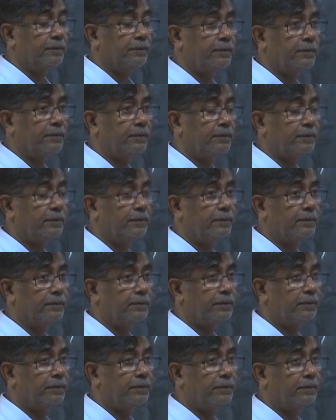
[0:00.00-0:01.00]

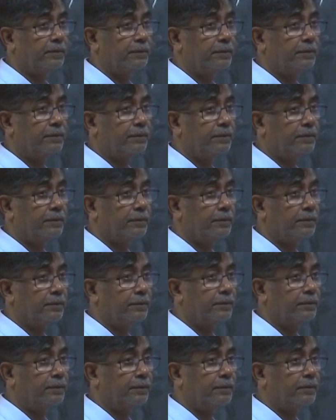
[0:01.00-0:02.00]

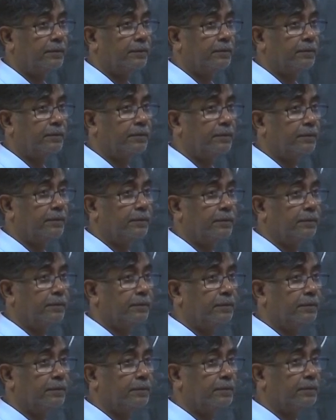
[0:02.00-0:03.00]
Nobody speaks.